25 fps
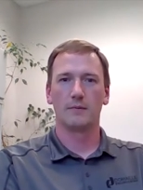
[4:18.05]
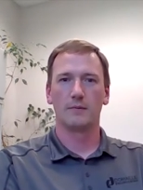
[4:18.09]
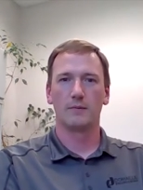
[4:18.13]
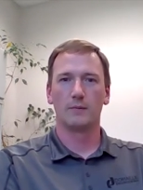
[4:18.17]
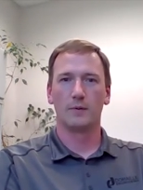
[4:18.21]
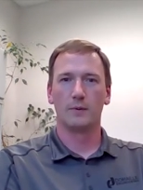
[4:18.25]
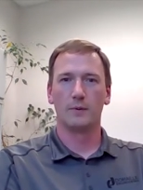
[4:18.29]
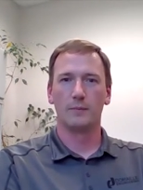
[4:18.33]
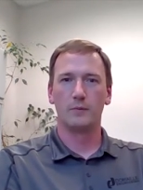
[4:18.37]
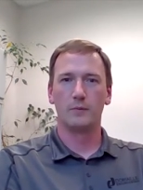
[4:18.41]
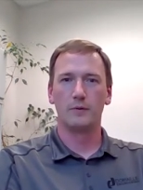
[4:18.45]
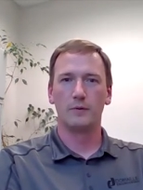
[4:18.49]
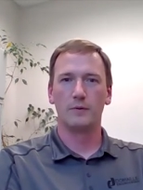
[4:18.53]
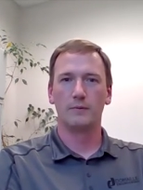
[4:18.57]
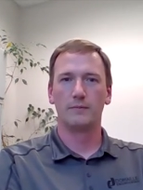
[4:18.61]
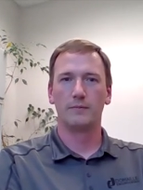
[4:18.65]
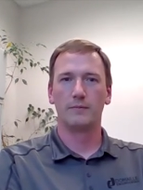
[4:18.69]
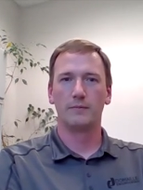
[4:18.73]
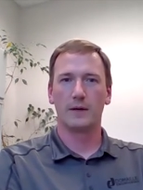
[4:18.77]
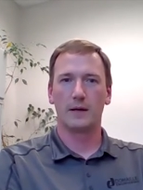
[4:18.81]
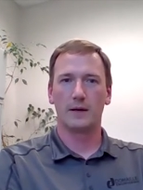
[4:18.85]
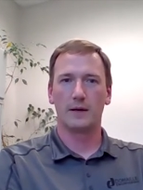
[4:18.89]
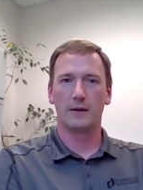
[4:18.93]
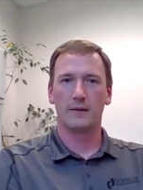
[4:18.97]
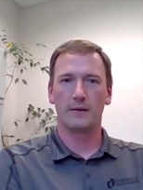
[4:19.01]
remove
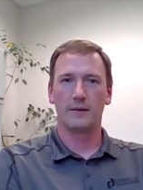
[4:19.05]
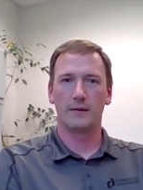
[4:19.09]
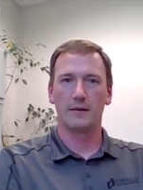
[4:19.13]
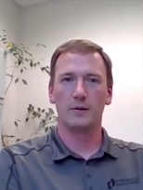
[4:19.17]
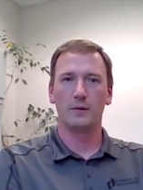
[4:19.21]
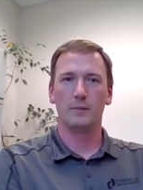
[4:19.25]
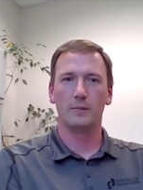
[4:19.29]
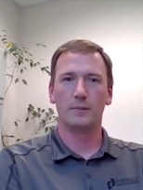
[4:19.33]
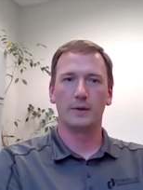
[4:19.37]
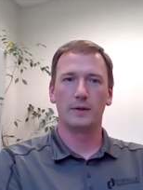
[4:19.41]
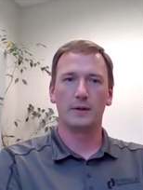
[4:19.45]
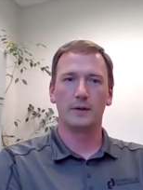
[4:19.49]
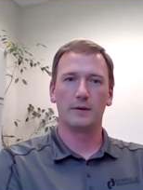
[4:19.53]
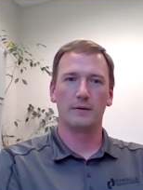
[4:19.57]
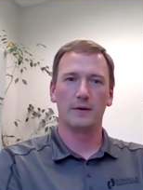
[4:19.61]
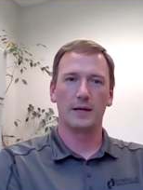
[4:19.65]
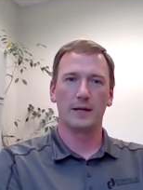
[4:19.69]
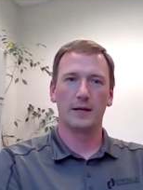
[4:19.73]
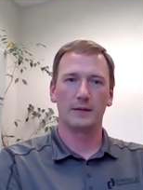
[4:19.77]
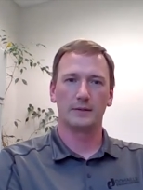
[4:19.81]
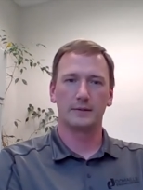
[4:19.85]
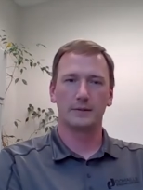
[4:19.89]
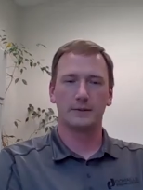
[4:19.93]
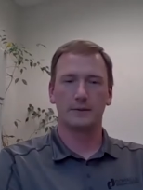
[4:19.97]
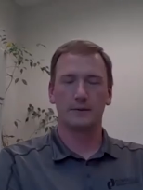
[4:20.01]
kind of the human
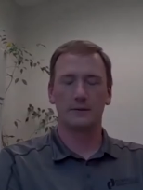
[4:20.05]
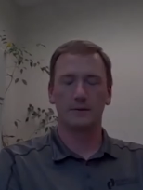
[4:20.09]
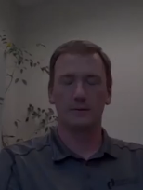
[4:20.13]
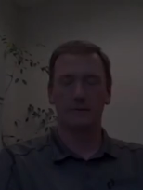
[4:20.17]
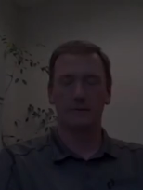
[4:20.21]
interaction.